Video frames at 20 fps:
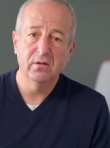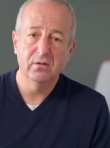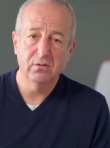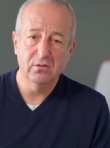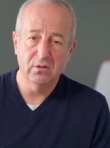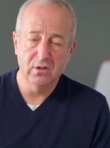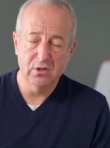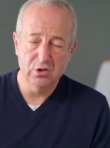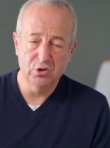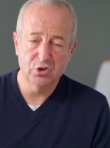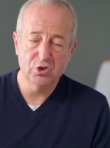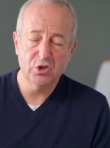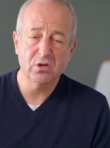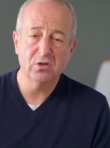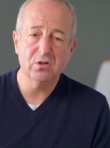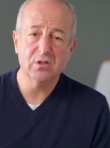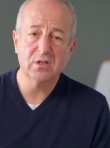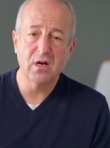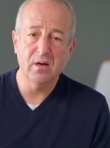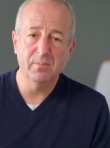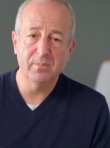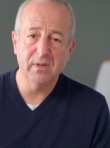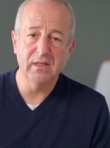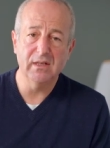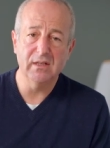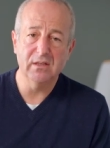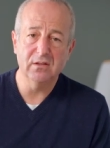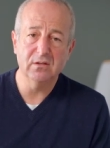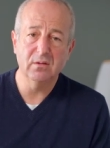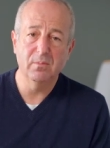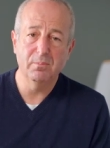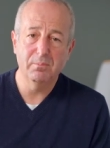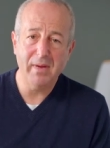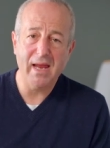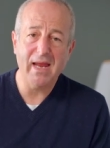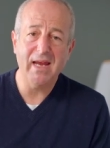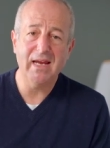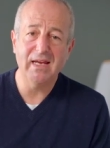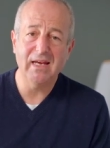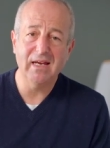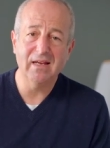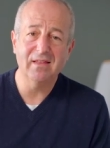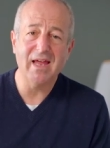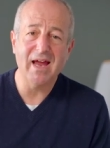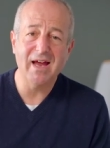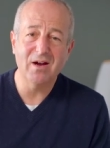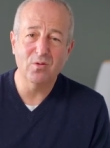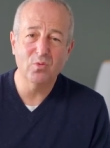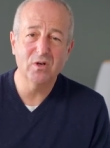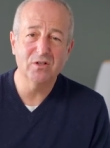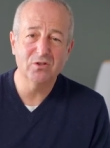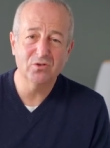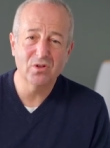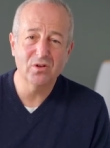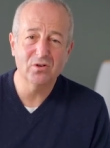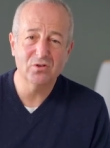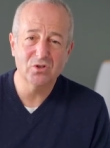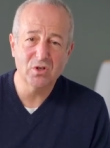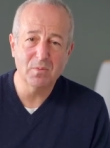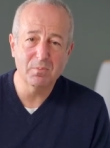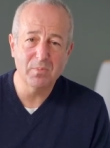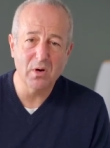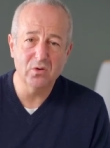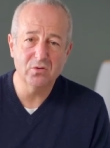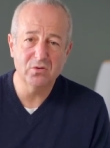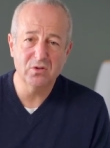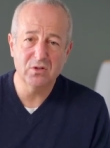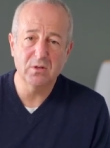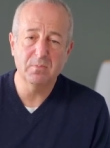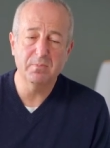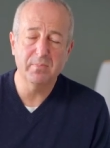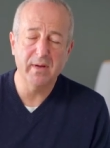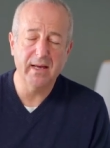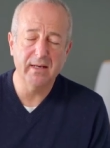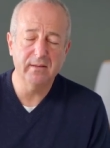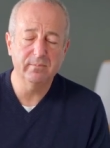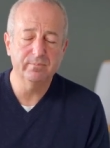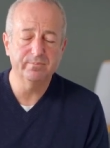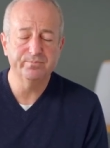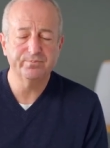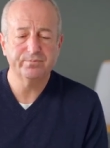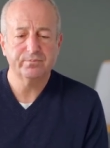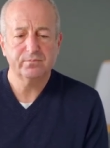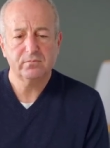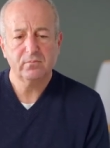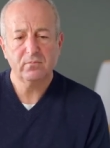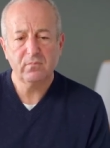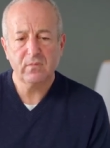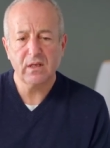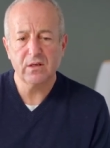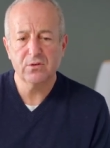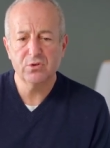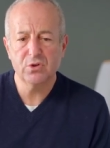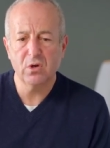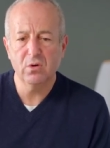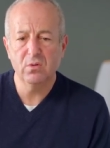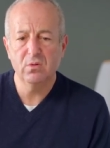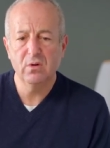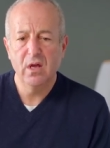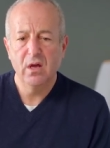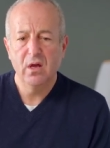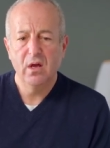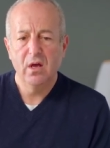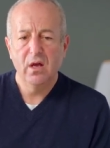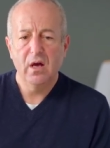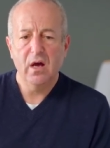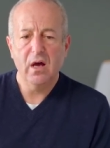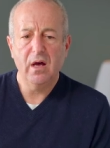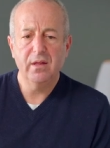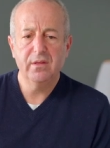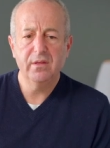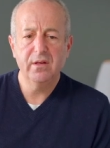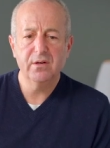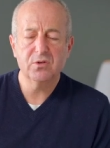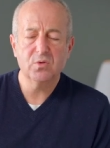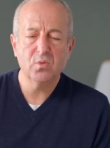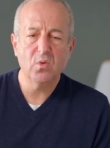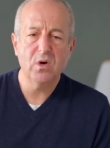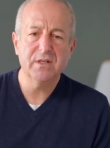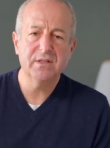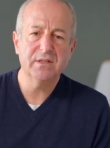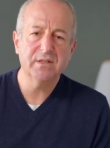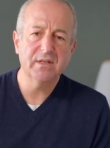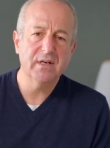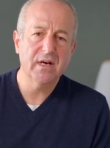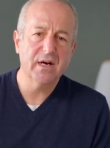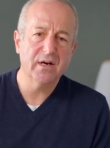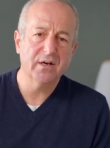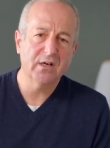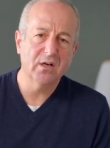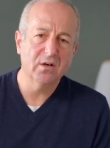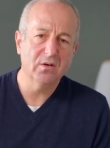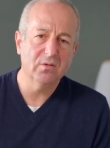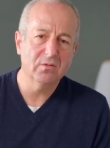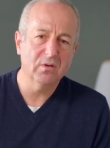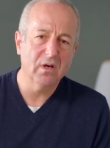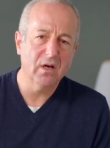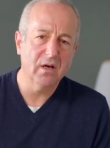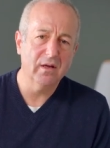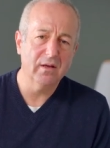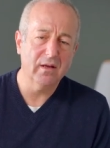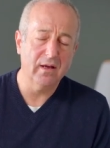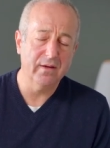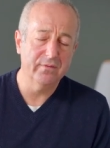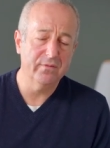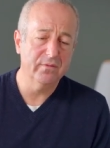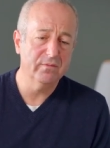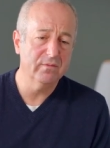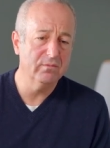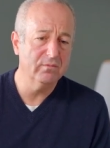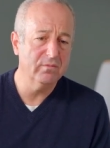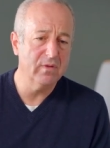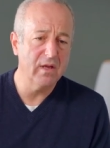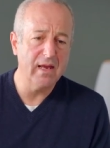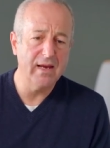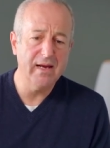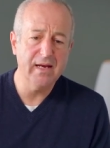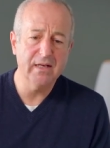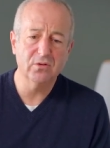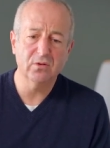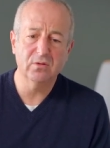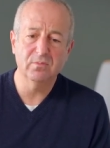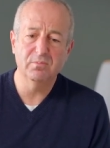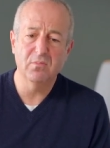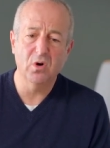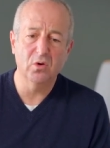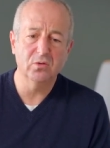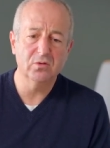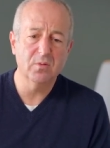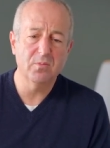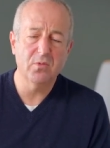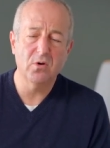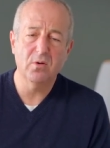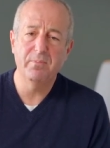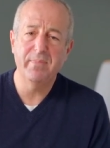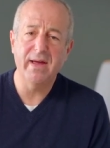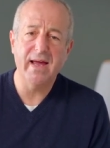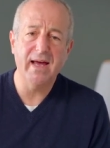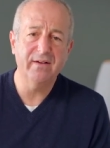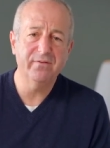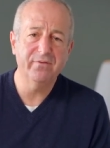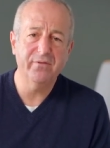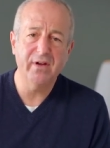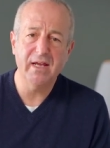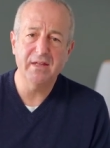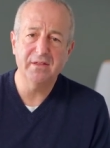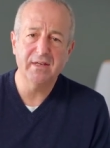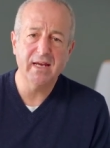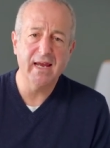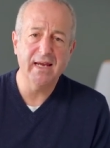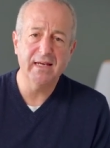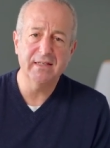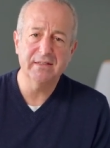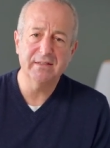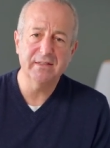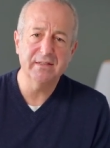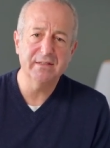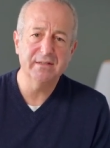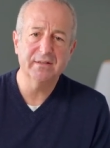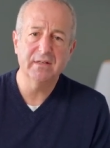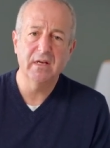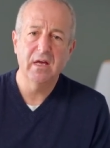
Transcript: insurance companies paying that which they're supposed to pay. So uh, there's one scenario uh, I've handled multiple bad faith cases,